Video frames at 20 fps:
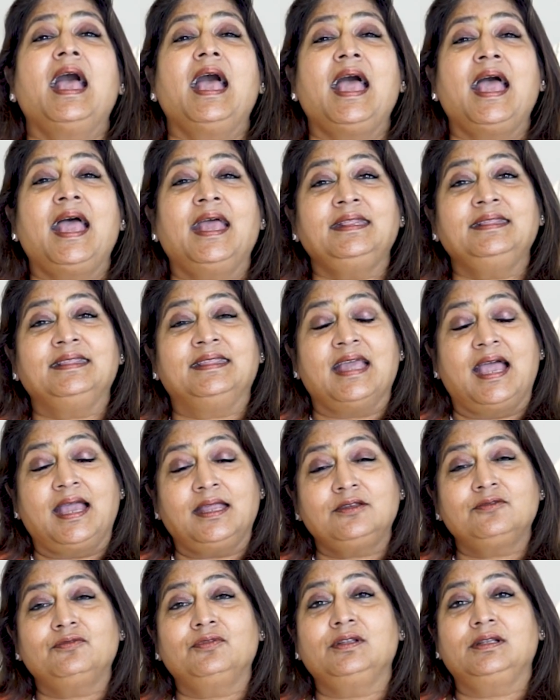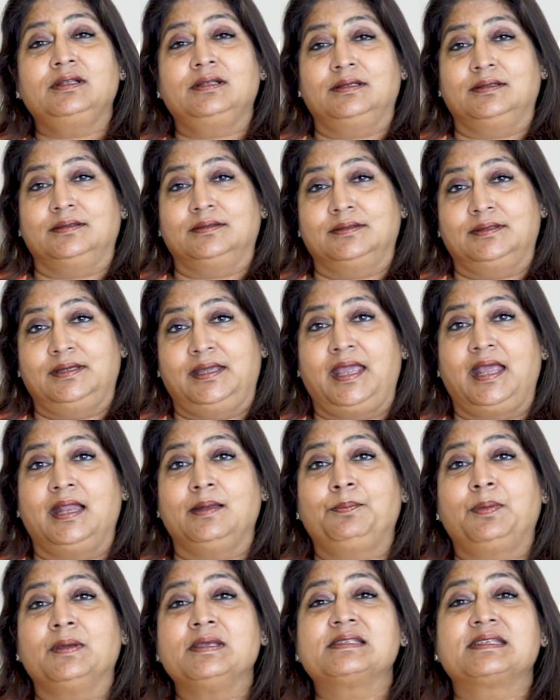And that will
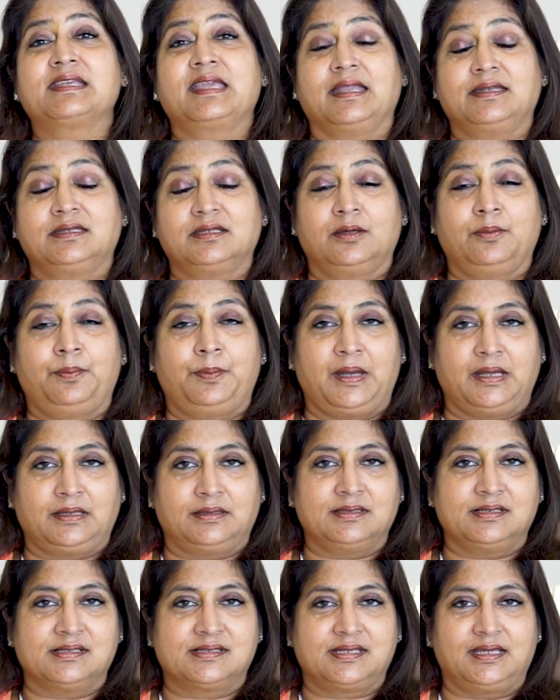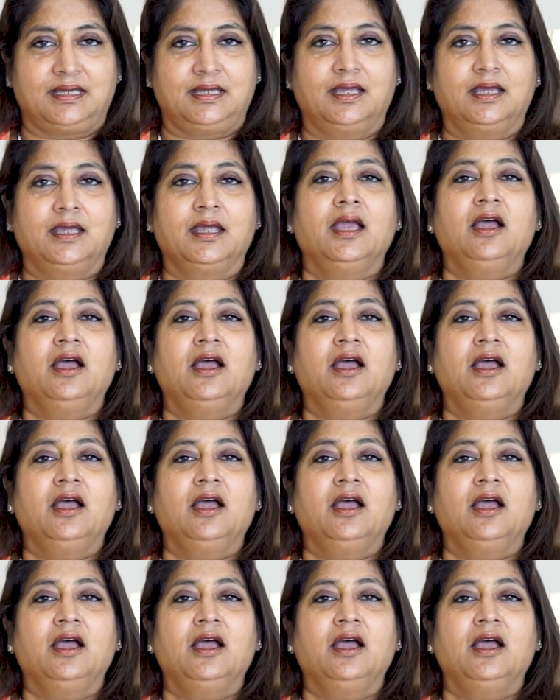help us get a pregnancy.